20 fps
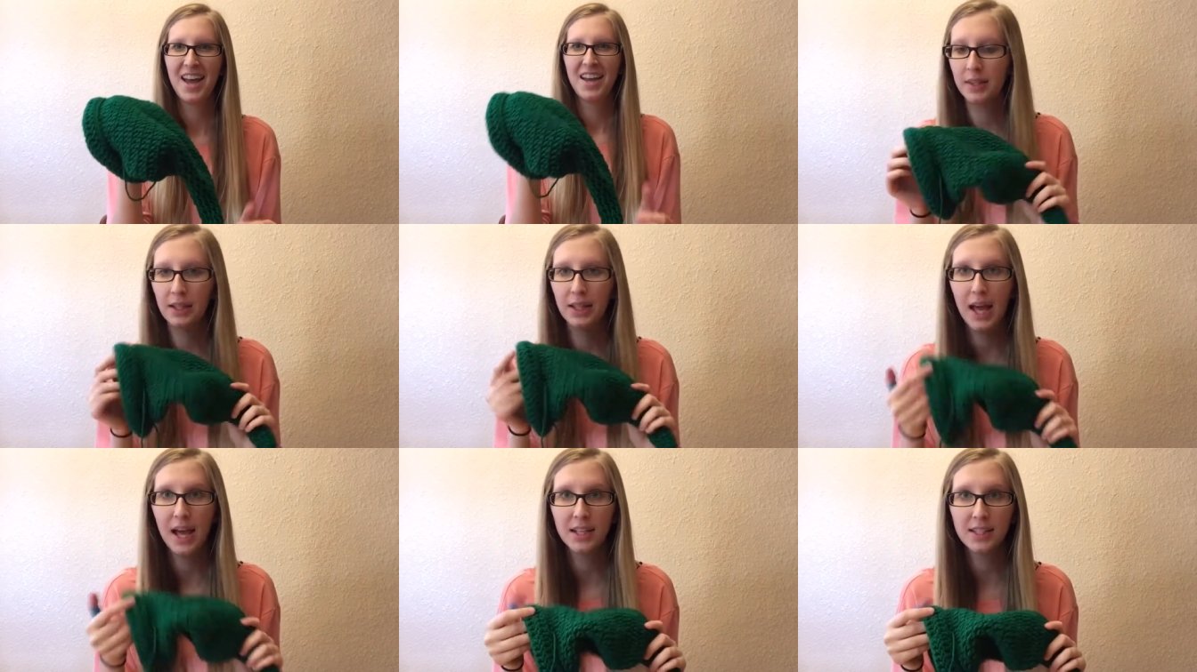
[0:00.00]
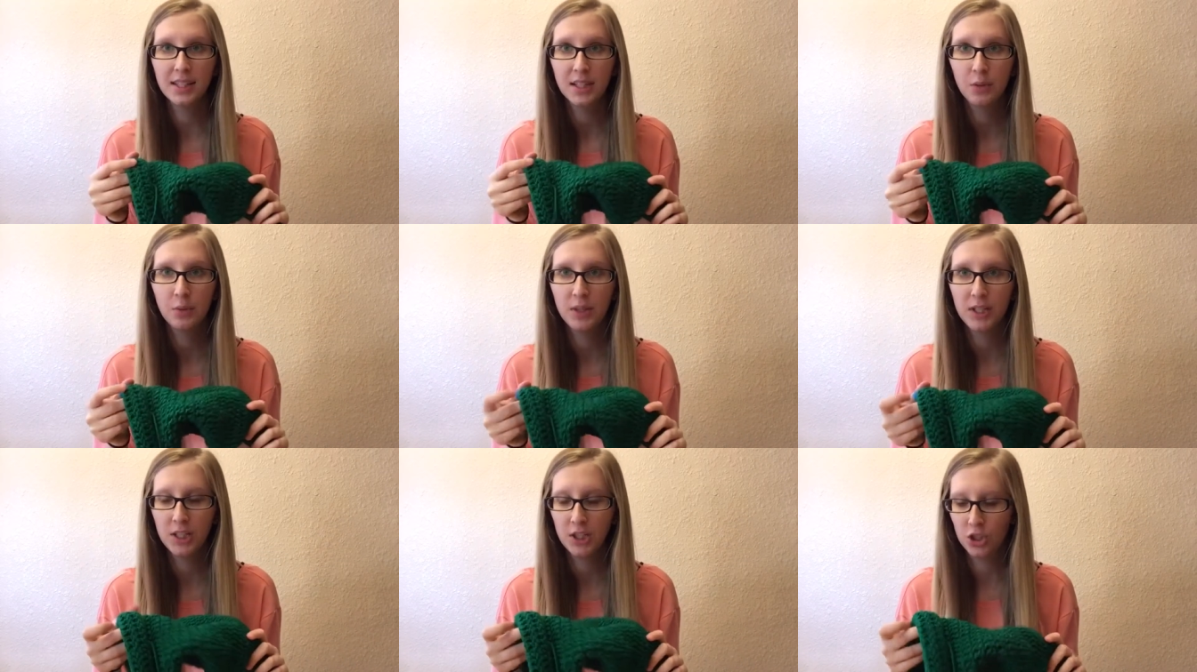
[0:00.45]
The last
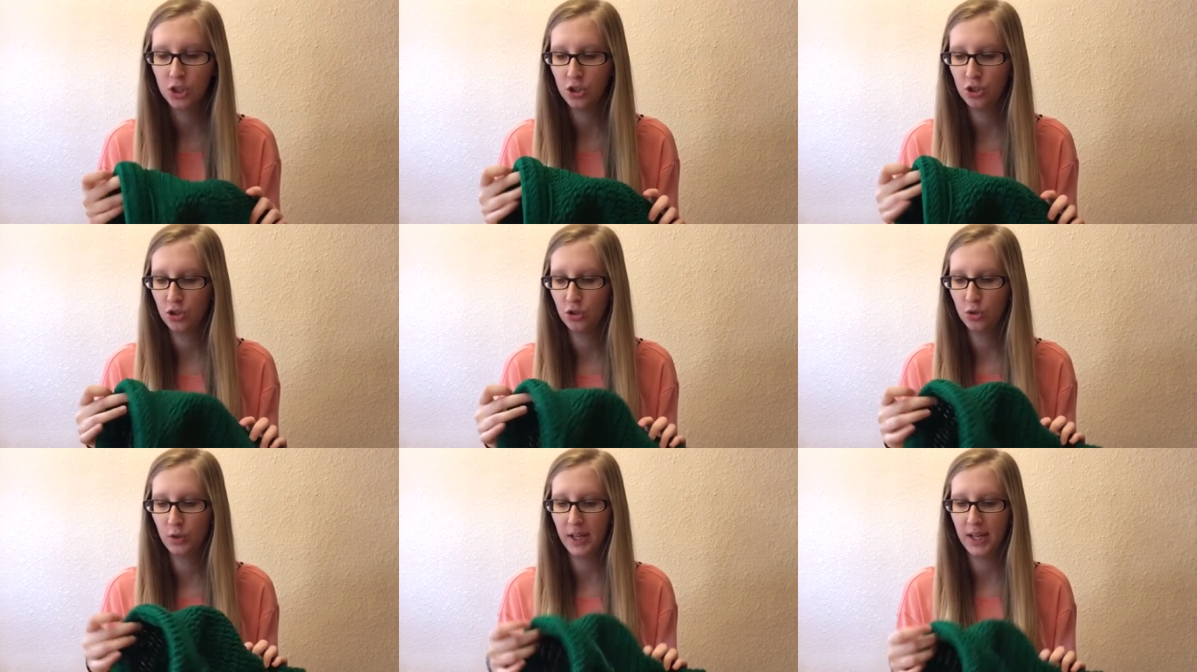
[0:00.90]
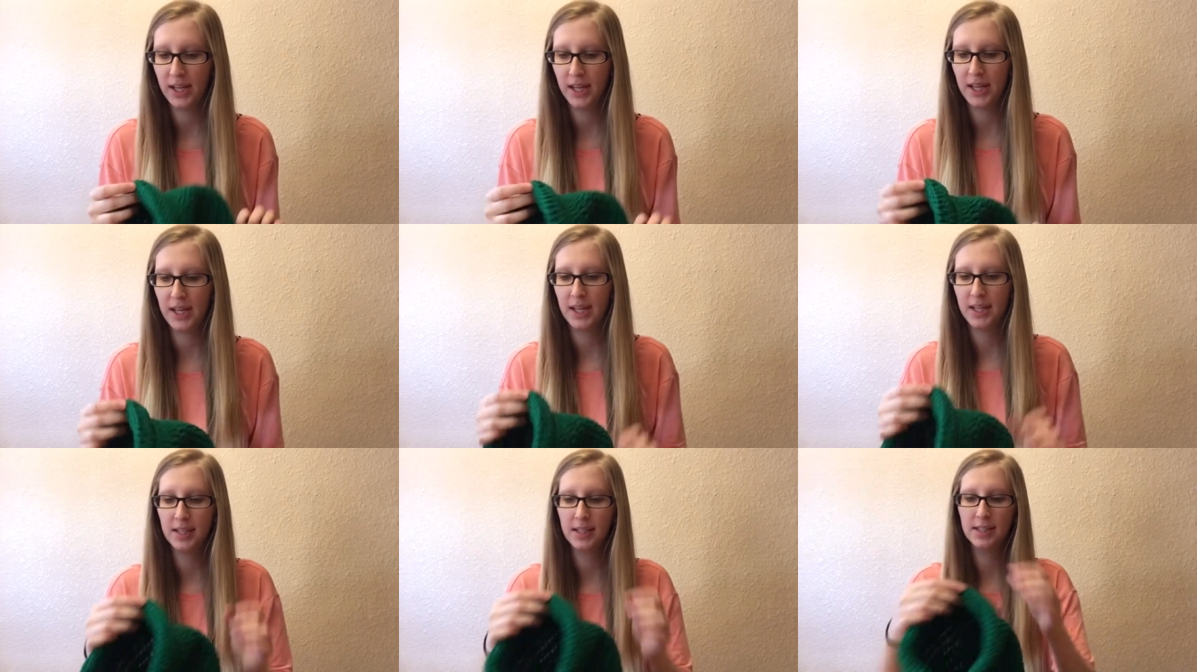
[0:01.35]
thing we need to do
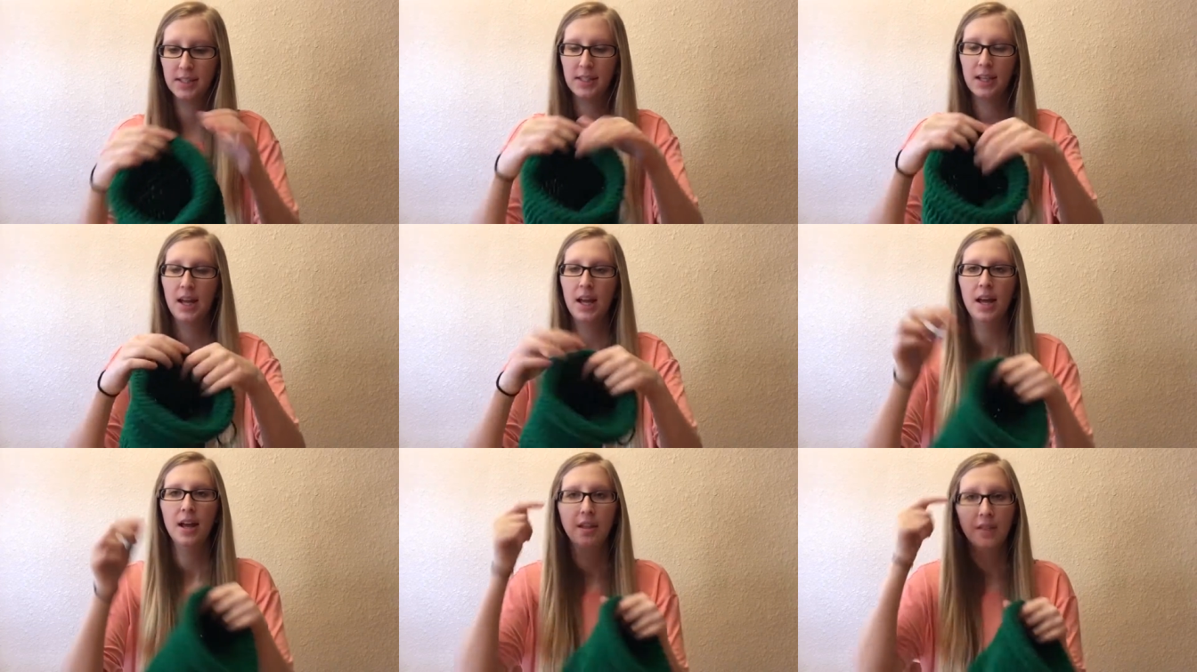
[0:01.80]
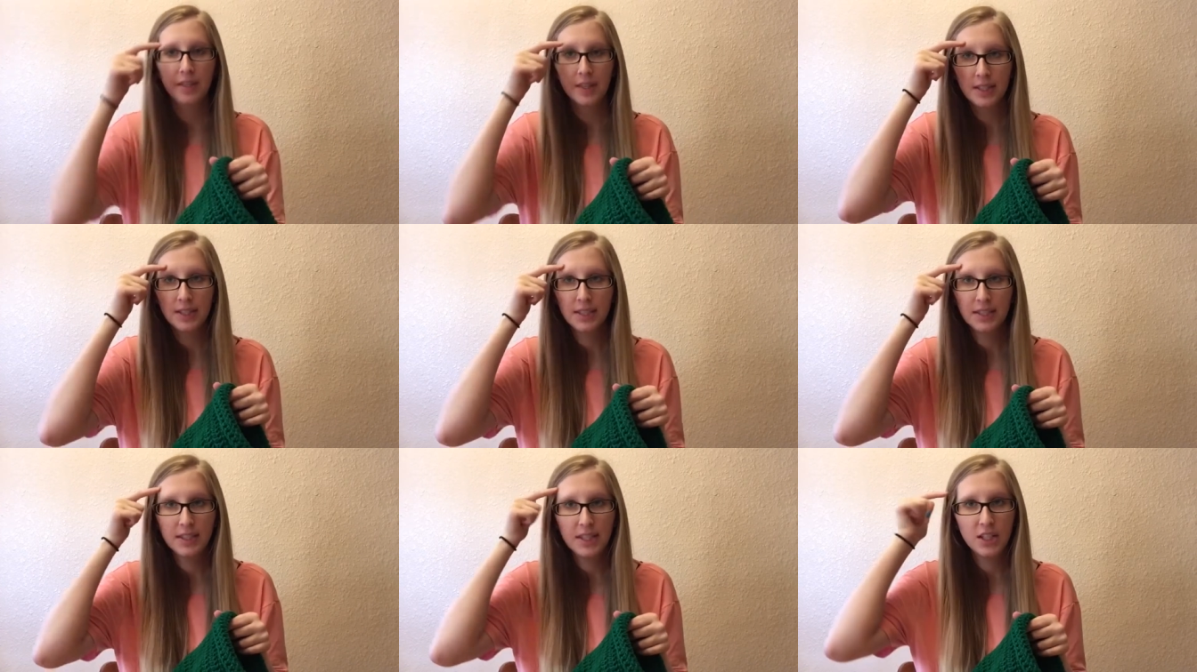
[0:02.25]
is the
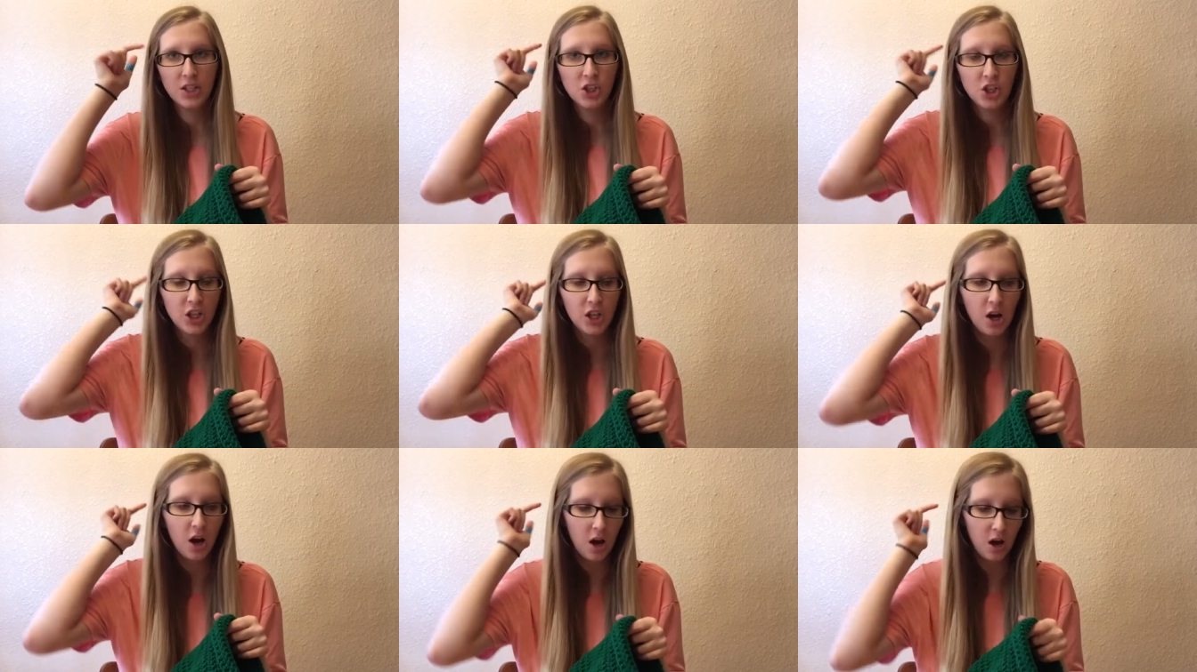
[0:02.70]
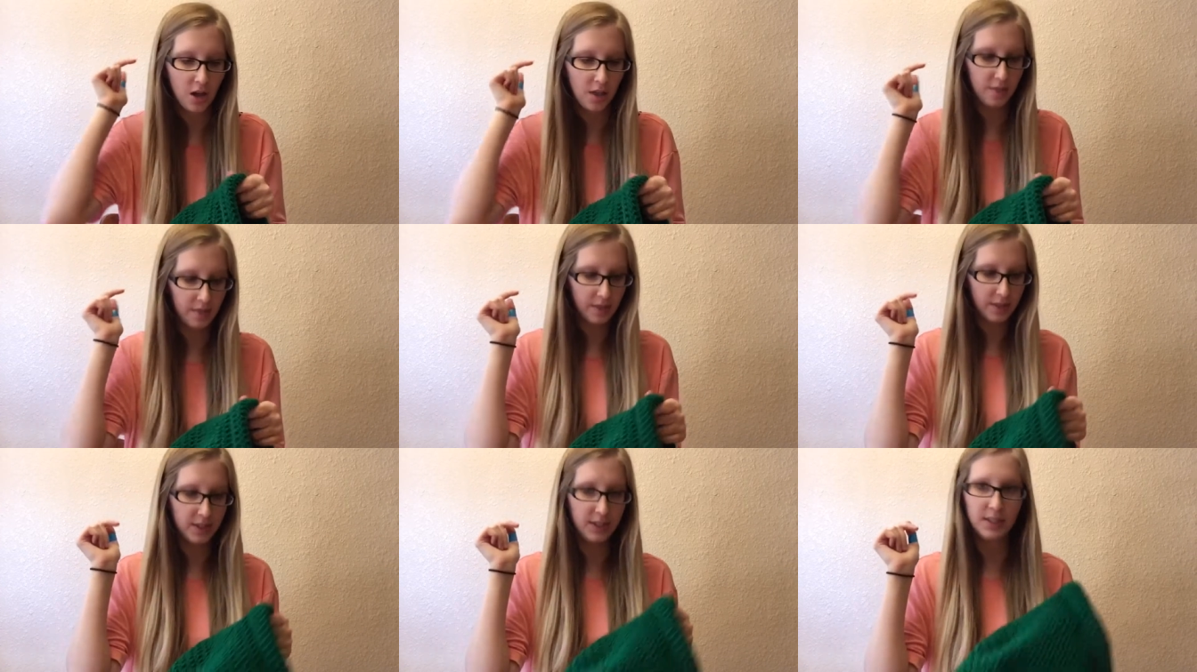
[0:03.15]
stitching on the